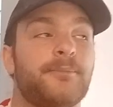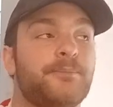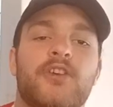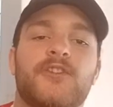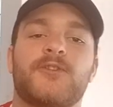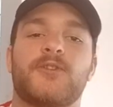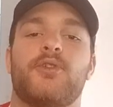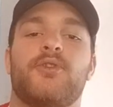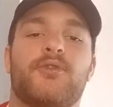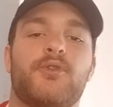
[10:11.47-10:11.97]

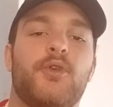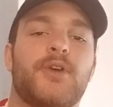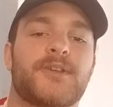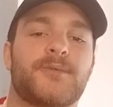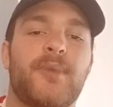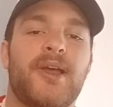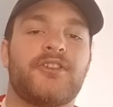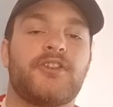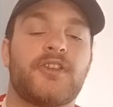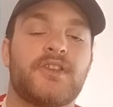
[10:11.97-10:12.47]
So of course,
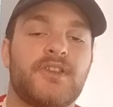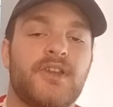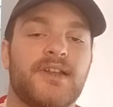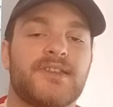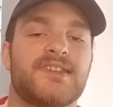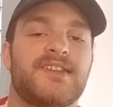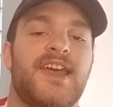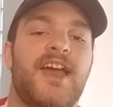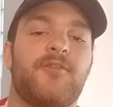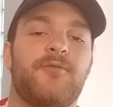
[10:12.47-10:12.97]
Manchester
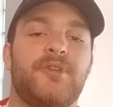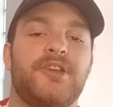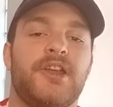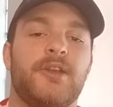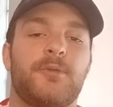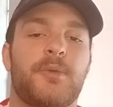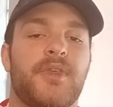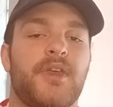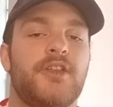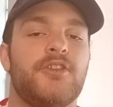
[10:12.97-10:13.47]
United have been hit
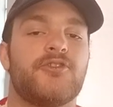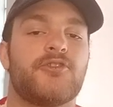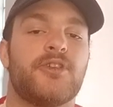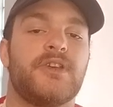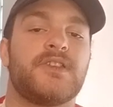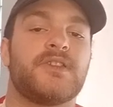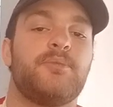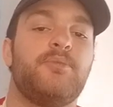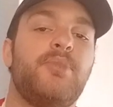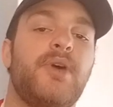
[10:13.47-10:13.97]
with
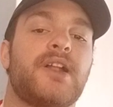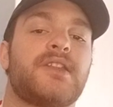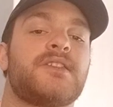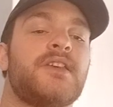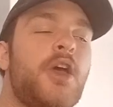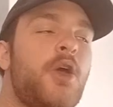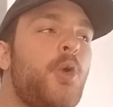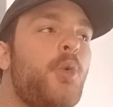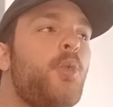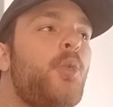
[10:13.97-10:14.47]
injuries, but
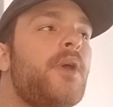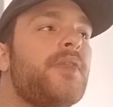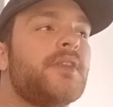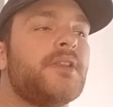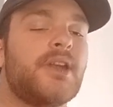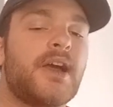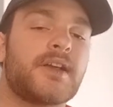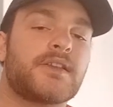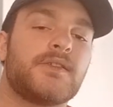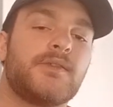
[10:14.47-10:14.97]
when the
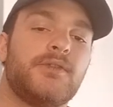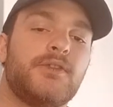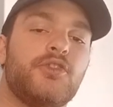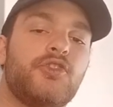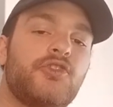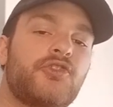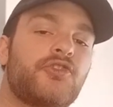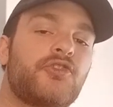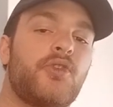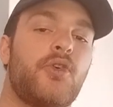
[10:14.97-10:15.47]
likes of
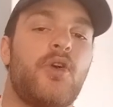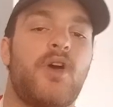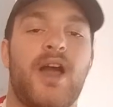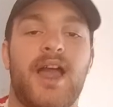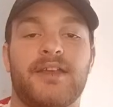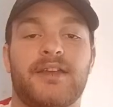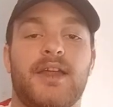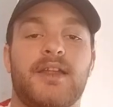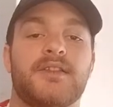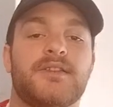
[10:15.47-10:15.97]
Luke Shaw
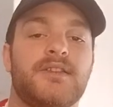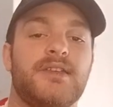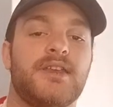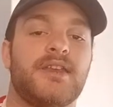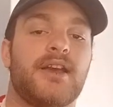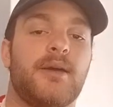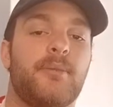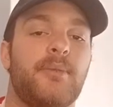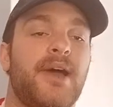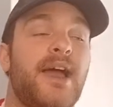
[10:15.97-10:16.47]
and Anthony
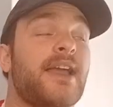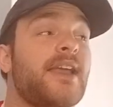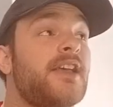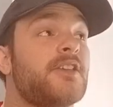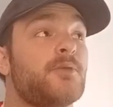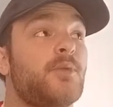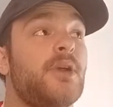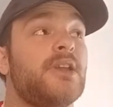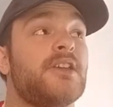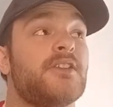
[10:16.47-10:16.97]
come back,
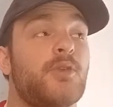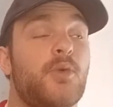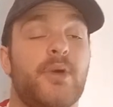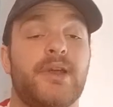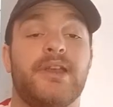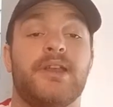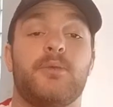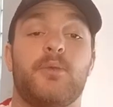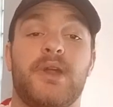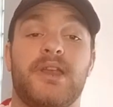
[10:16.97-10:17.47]
as well as
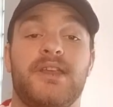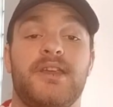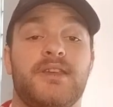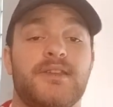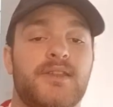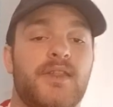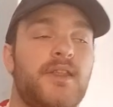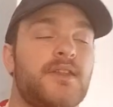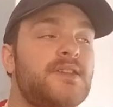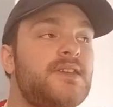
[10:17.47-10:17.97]
Højlund when he is
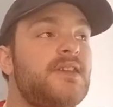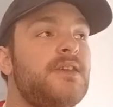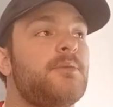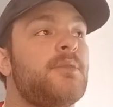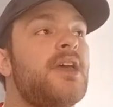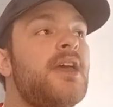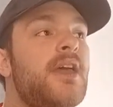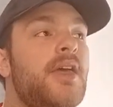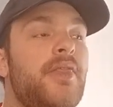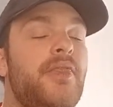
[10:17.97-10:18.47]
in the team,
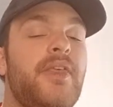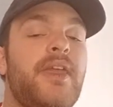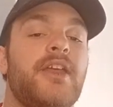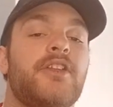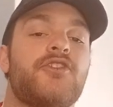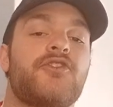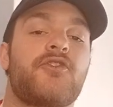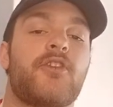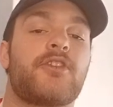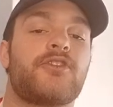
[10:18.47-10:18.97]
the
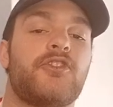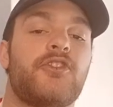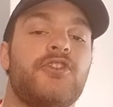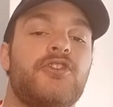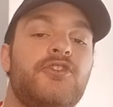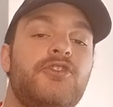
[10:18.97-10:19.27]
instructions